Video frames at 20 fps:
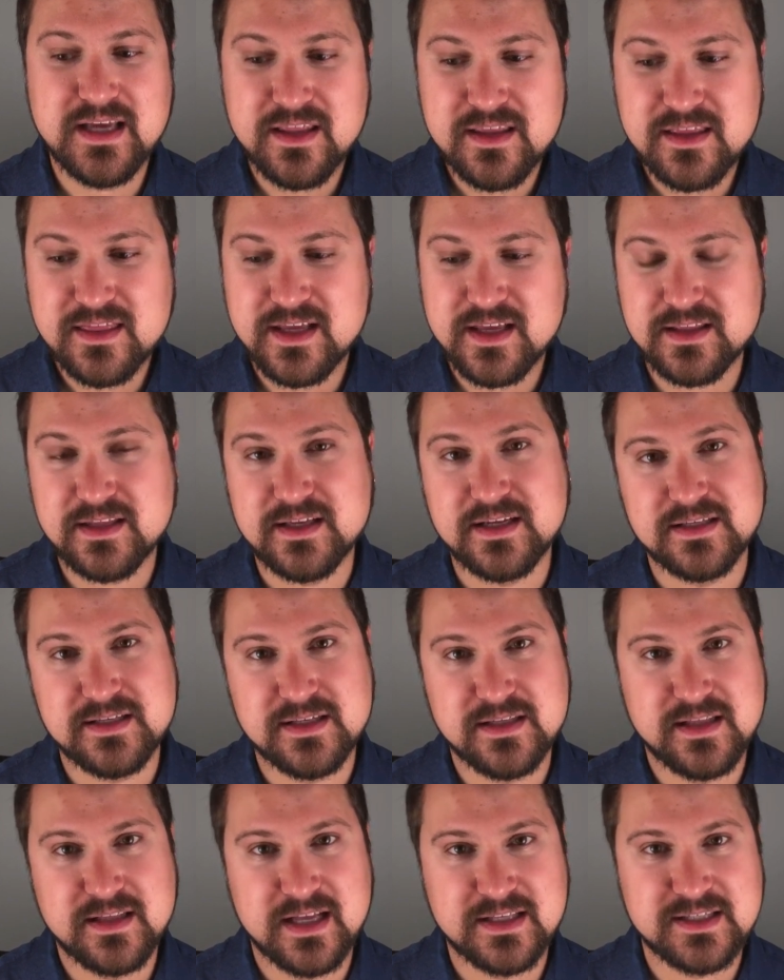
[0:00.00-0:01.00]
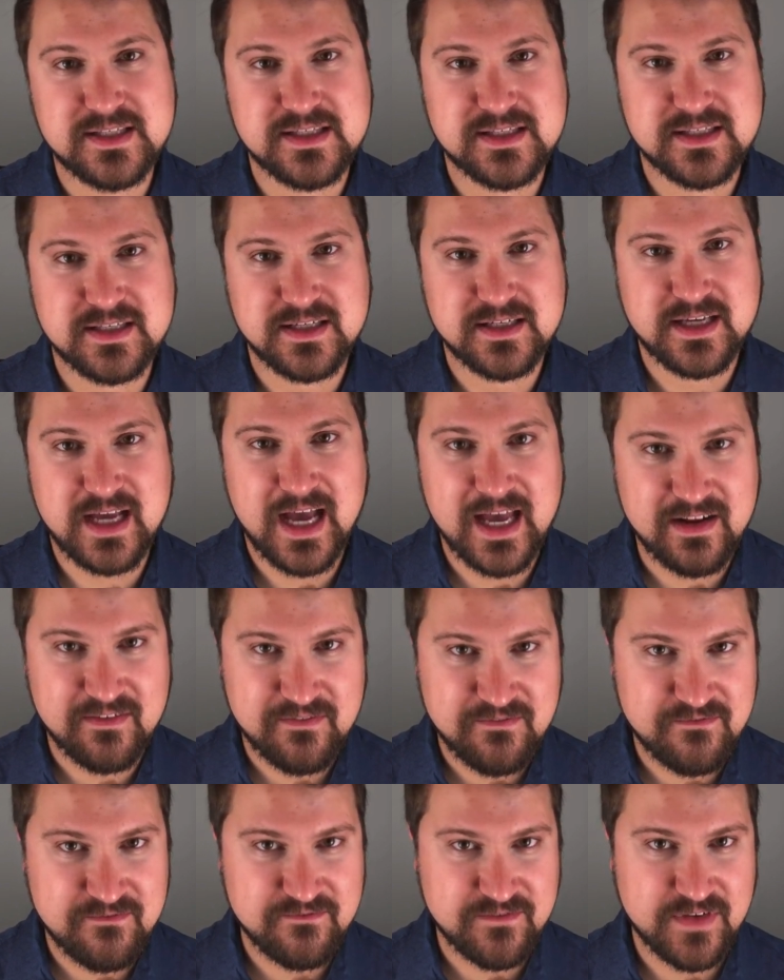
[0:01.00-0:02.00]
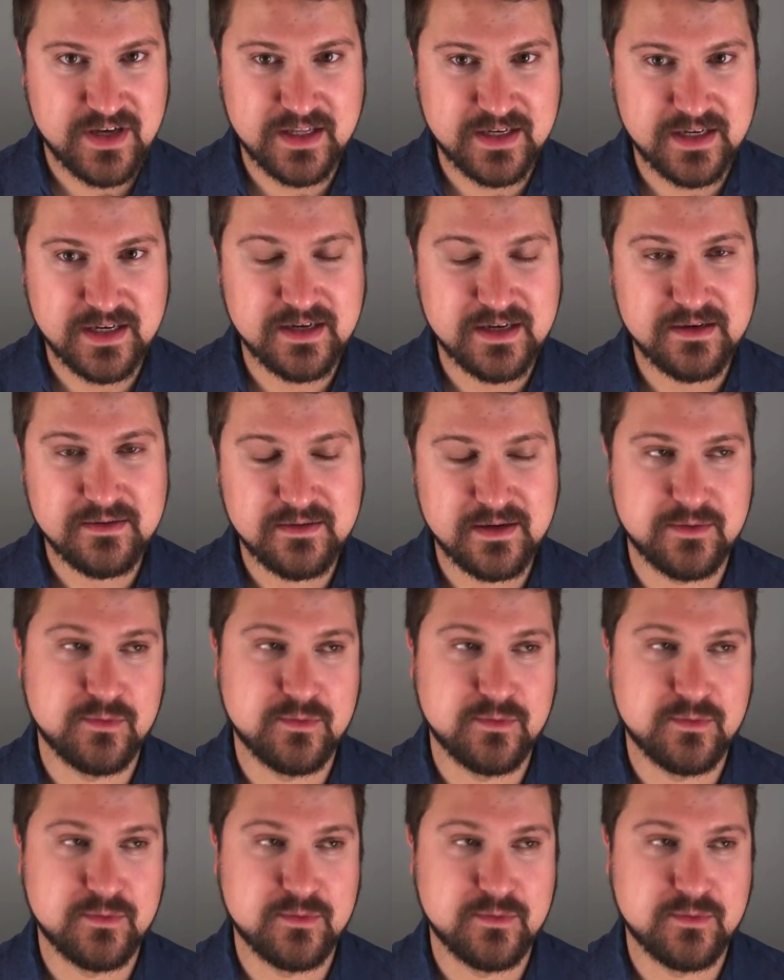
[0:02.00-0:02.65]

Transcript: other thing that's kind of fun